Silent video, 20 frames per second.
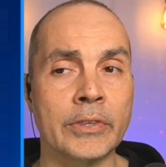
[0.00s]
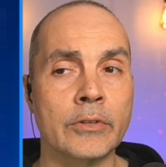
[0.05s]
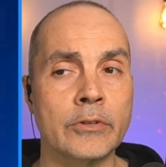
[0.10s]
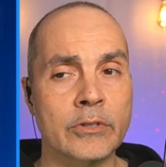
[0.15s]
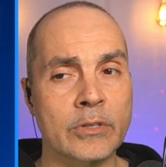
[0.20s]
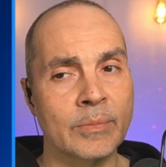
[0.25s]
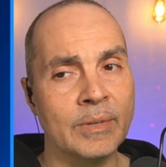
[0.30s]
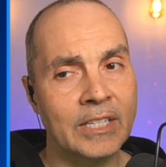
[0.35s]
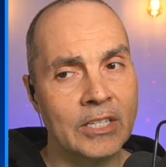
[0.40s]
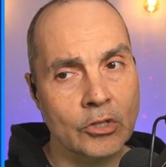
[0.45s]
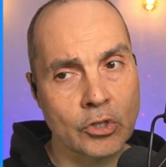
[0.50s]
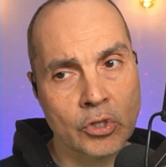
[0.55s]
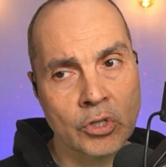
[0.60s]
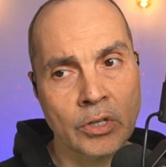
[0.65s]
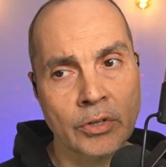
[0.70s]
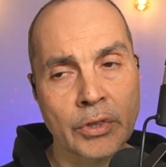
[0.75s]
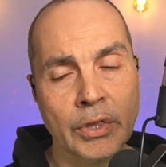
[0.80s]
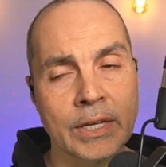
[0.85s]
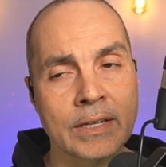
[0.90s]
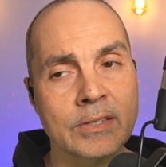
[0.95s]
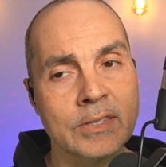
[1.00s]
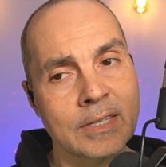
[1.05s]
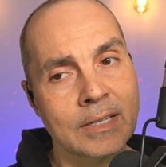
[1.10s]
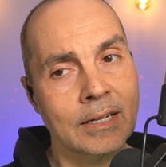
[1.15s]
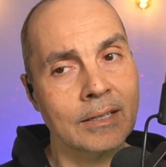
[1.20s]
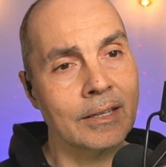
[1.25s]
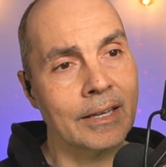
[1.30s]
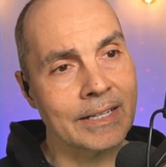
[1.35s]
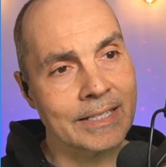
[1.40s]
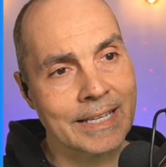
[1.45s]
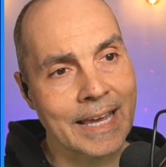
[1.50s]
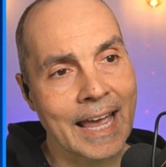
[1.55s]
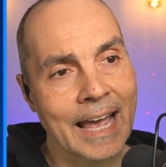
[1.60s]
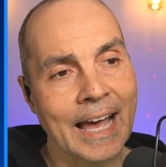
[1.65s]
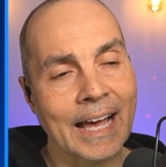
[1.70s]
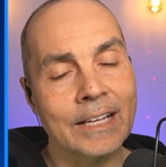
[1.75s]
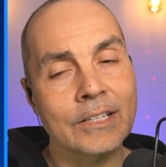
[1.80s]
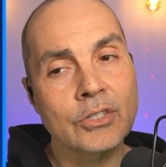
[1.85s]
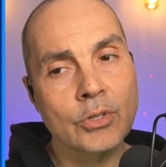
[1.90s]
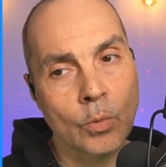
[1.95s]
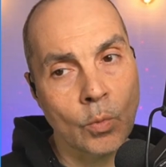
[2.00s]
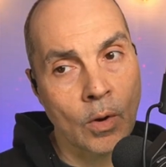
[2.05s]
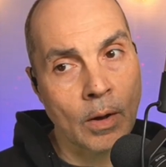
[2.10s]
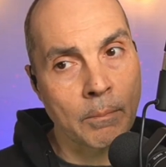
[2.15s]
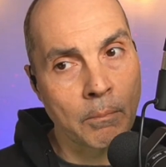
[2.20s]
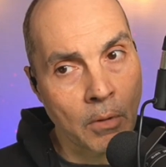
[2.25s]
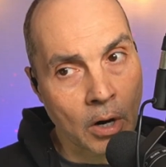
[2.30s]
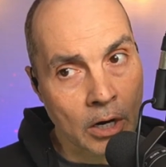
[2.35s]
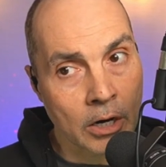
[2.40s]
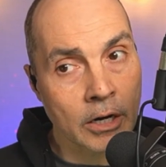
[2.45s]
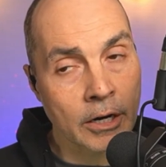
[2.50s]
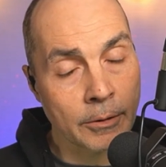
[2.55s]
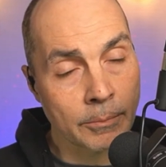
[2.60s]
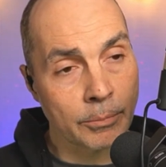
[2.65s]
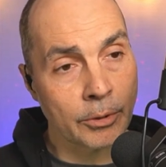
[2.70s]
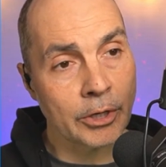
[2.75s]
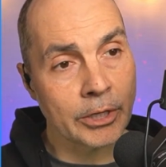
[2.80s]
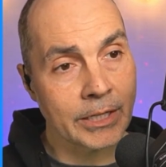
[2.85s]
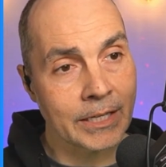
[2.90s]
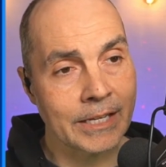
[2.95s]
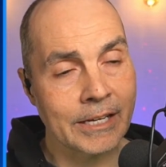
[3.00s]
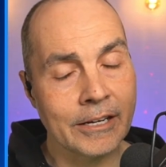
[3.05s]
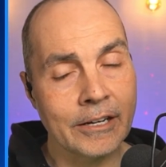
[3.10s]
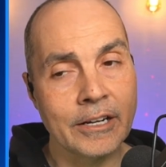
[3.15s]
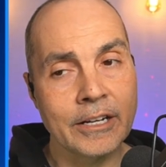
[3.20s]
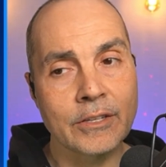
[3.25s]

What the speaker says: There's some additional things that I'd like to add to what Mark put here.